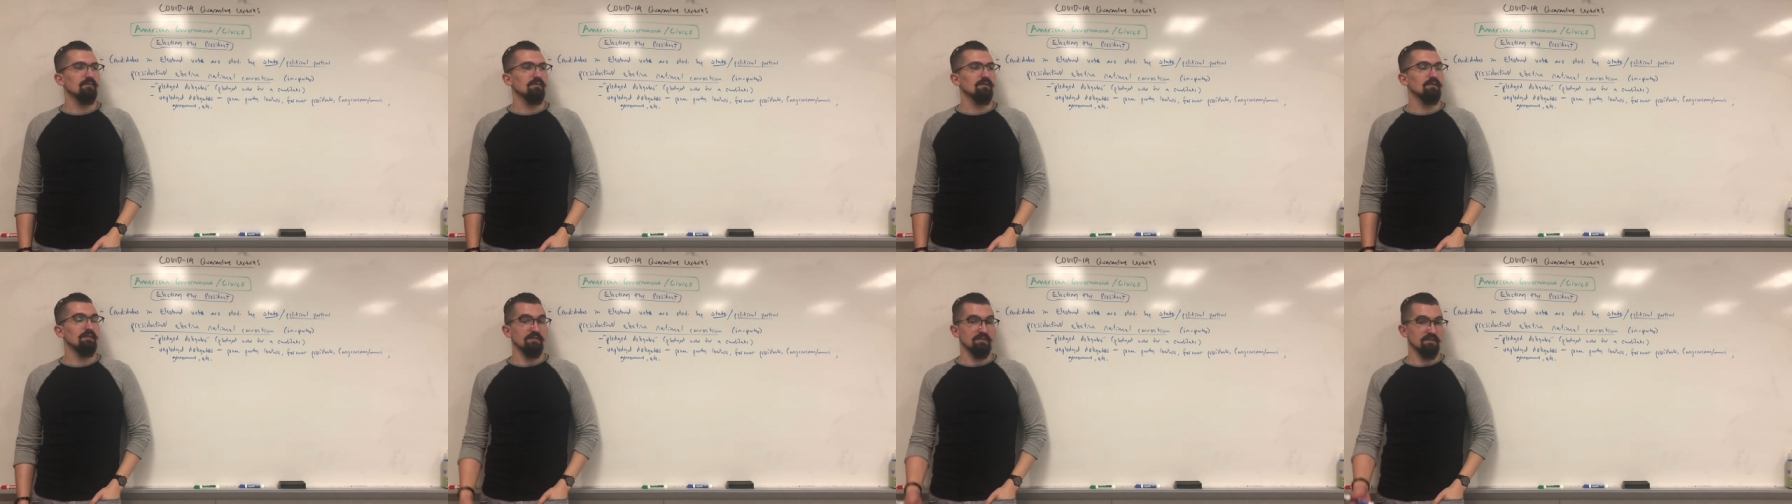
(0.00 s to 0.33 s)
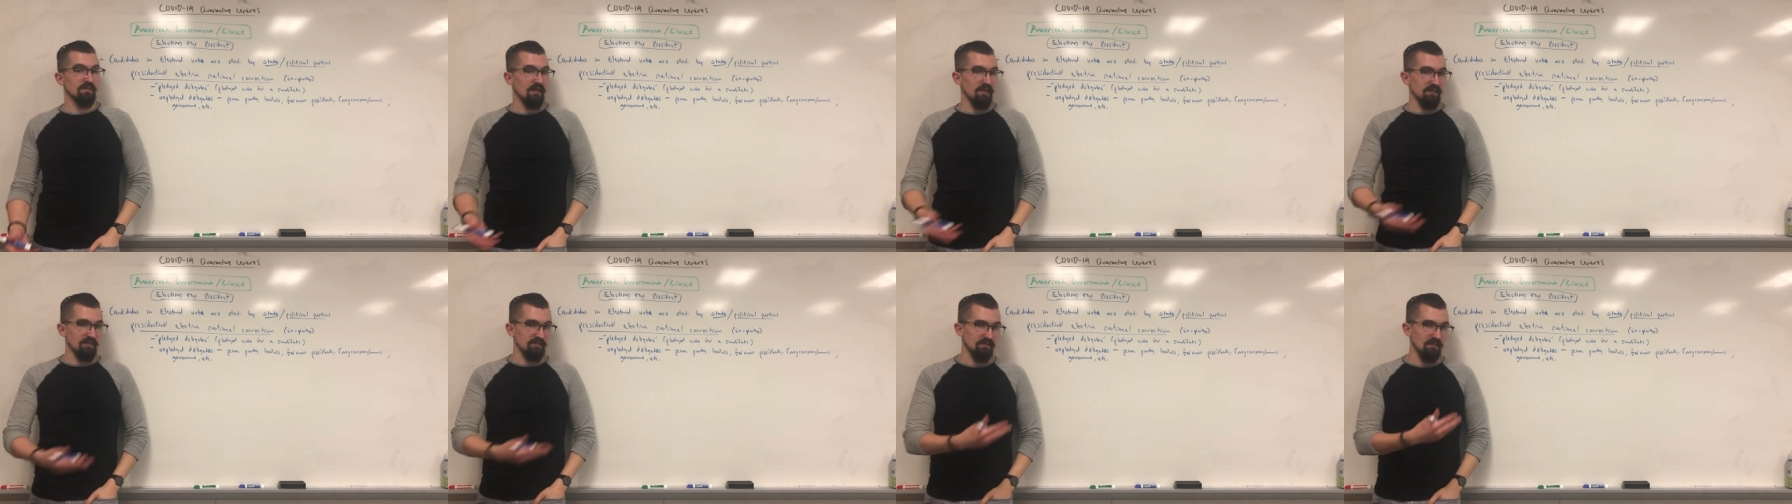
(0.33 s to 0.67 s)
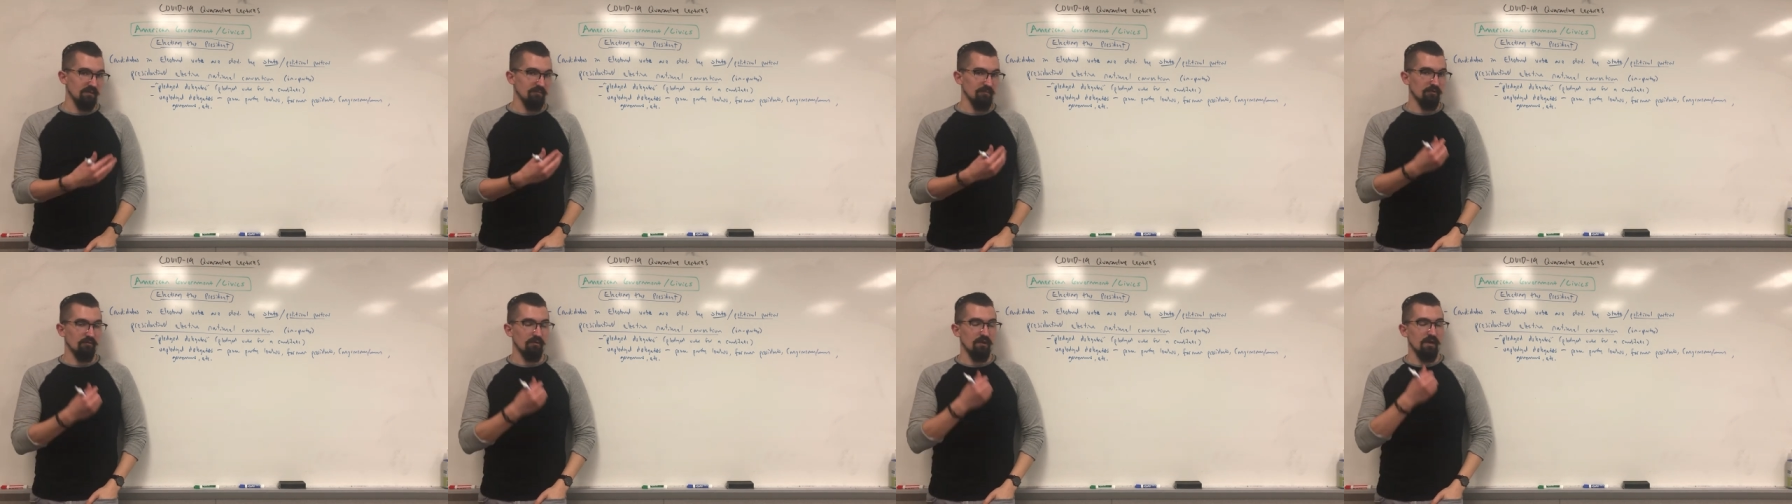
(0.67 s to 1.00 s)
in this case,
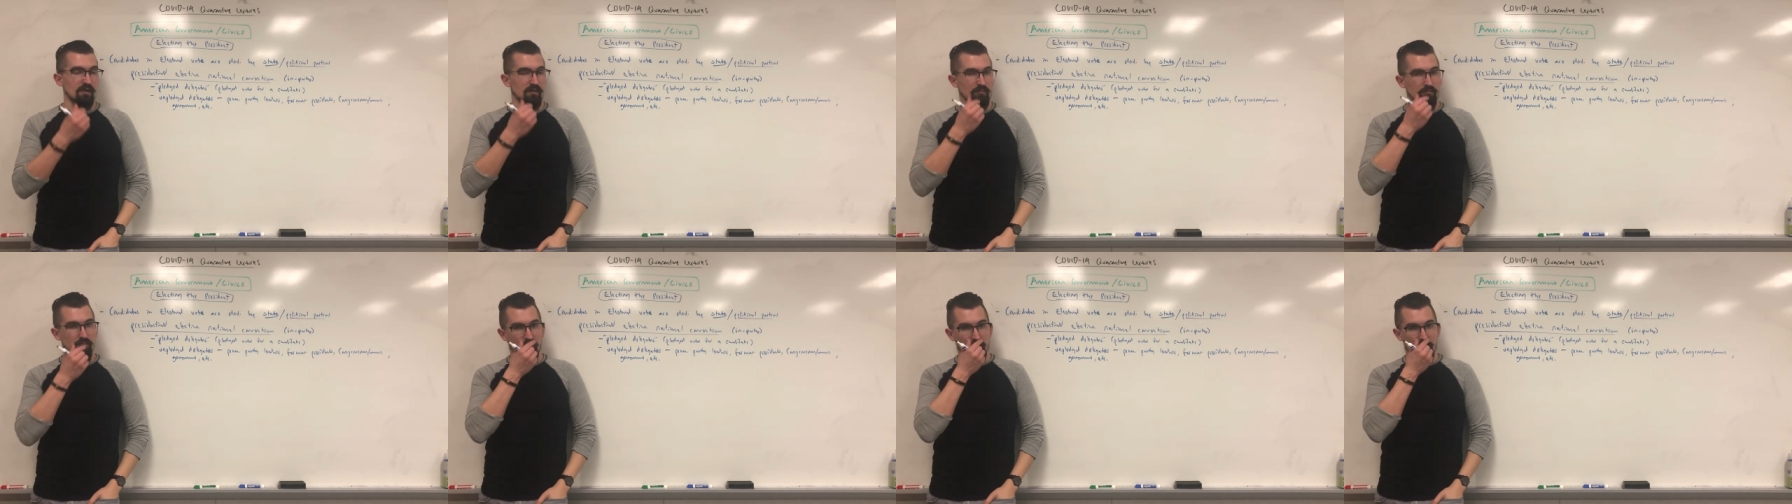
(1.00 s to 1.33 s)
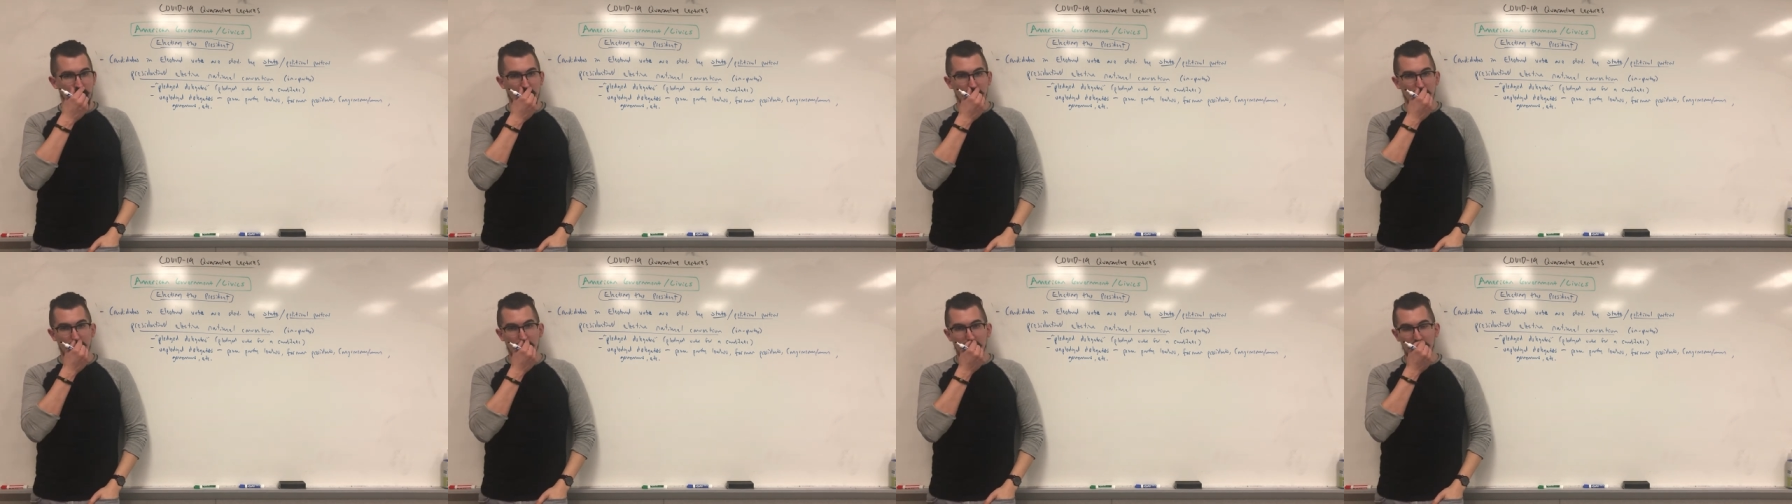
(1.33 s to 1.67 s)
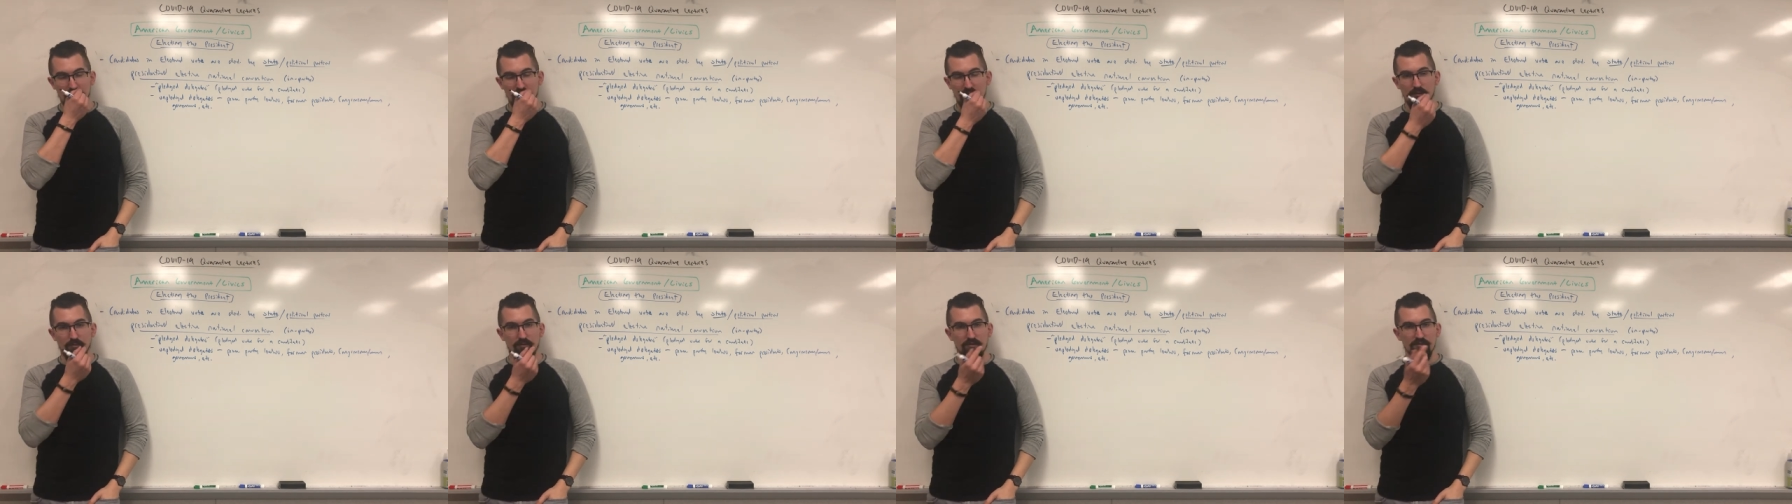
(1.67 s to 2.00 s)
Democratic Party,
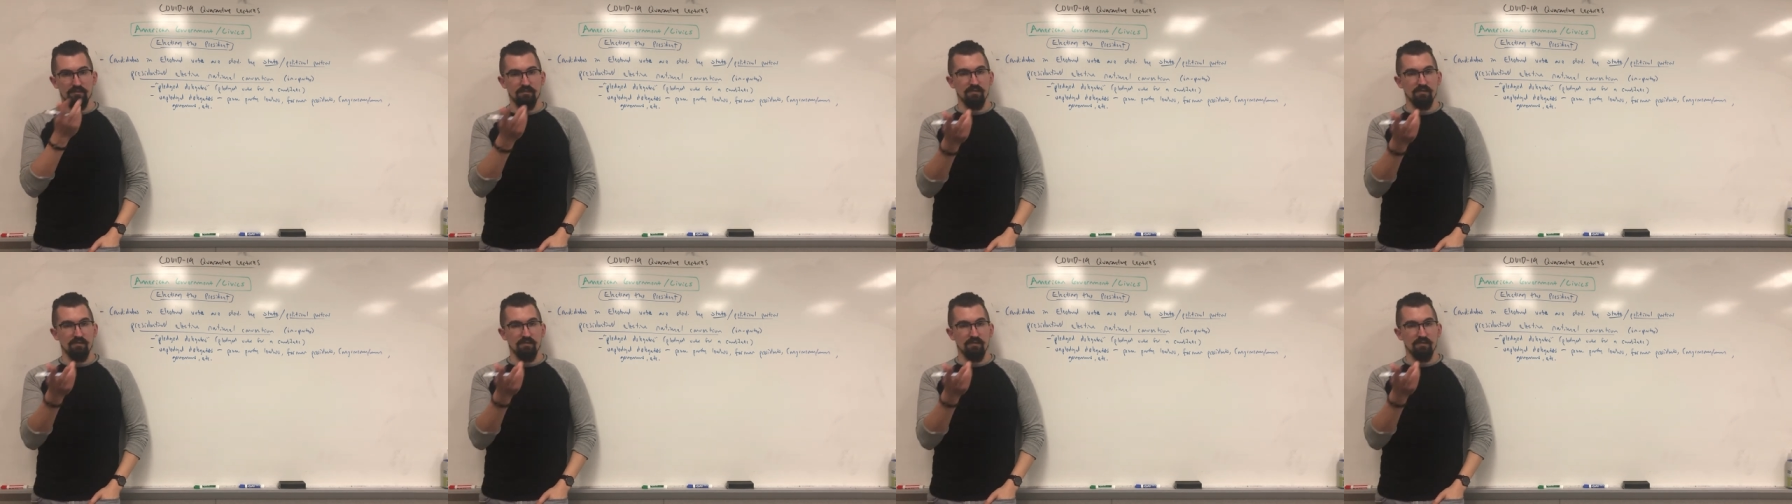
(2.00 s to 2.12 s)
which